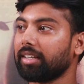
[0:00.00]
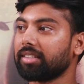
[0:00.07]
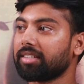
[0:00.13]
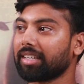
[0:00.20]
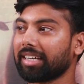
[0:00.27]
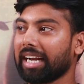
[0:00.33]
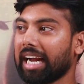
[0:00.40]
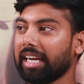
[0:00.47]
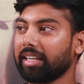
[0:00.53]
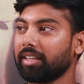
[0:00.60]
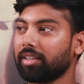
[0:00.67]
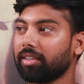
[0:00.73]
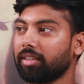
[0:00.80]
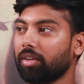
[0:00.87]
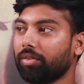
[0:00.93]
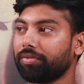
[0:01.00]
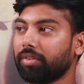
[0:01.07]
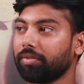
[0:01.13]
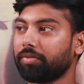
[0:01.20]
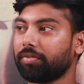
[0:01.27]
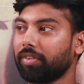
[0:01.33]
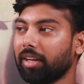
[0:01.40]
it's a grandeur of
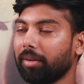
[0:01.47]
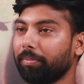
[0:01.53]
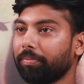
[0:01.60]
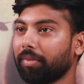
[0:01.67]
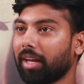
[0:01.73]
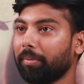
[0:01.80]
the film.